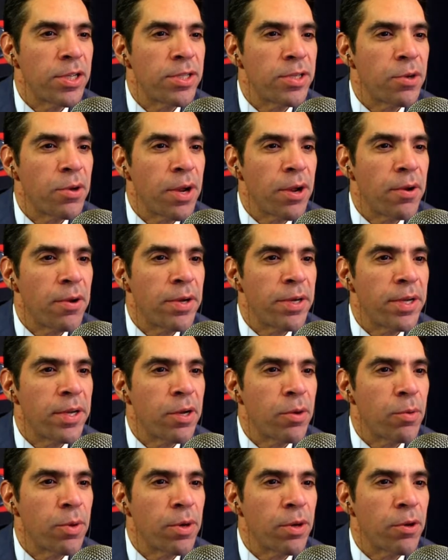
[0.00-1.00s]
Jesse or Aaron,
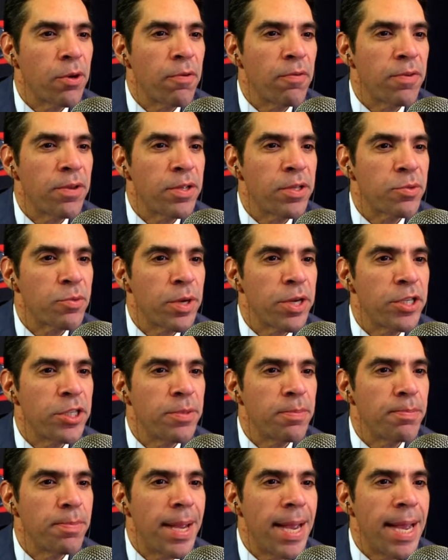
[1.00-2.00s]
near where COVID is
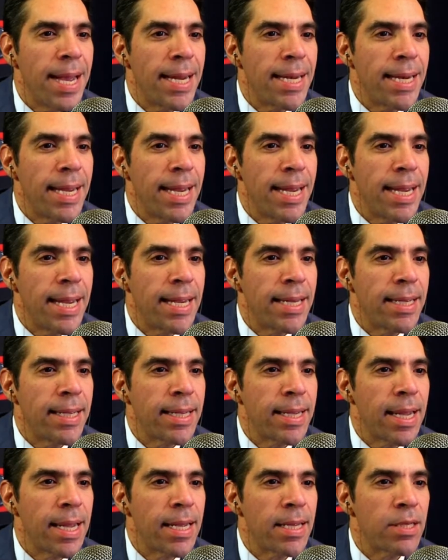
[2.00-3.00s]
raging bad and they
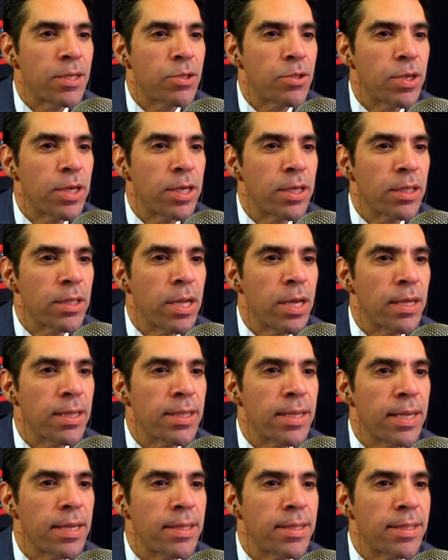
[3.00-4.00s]
got strict
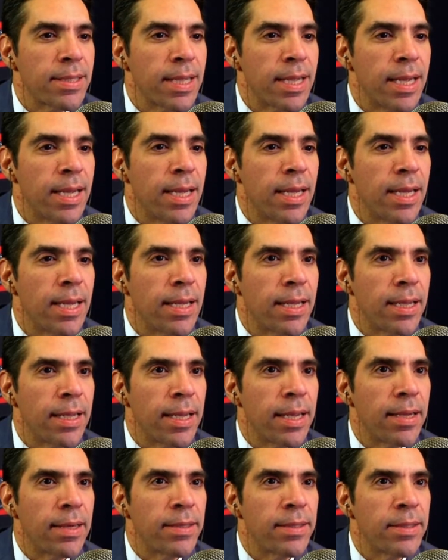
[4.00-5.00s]
lockdowns
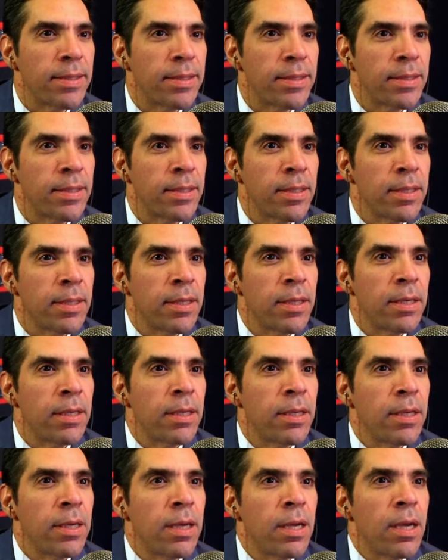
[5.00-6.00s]
again?
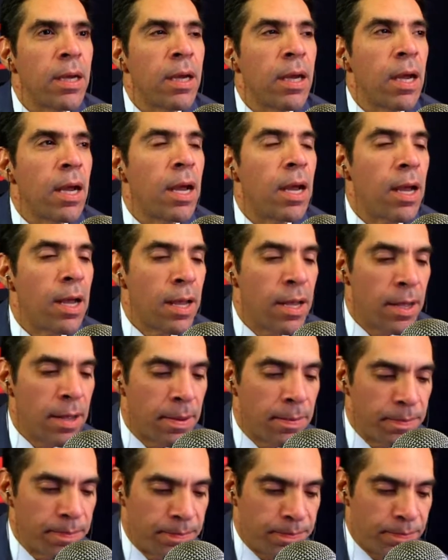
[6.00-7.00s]

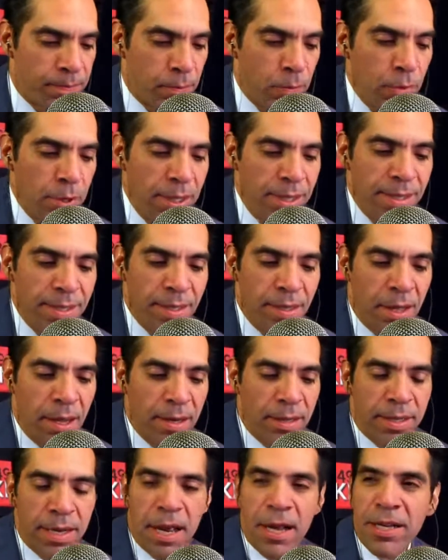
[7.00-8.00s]
What is the
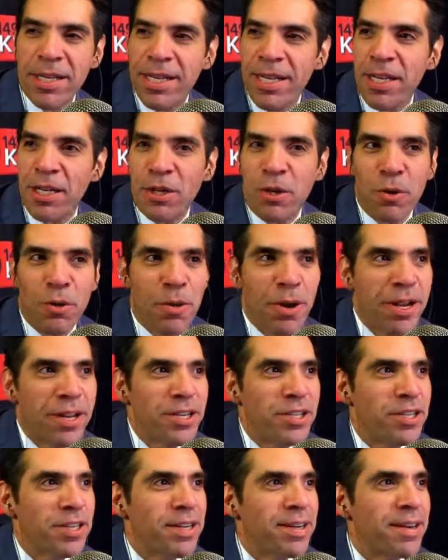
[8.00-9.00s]
lockdown
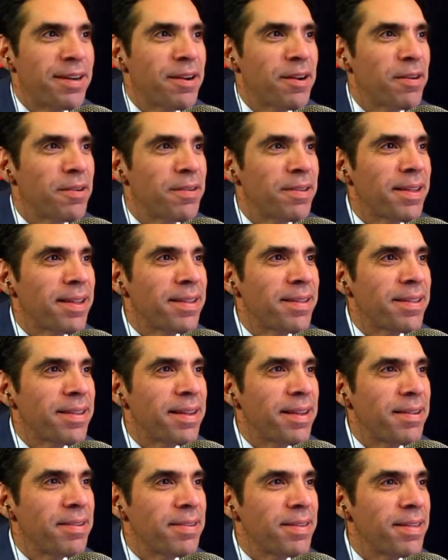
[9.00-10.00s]
situation here
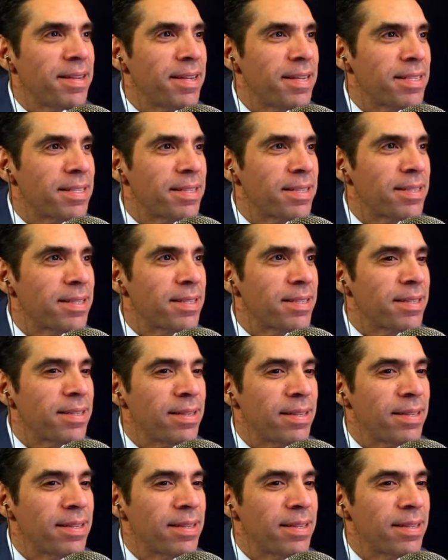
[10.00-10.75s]
lately? It's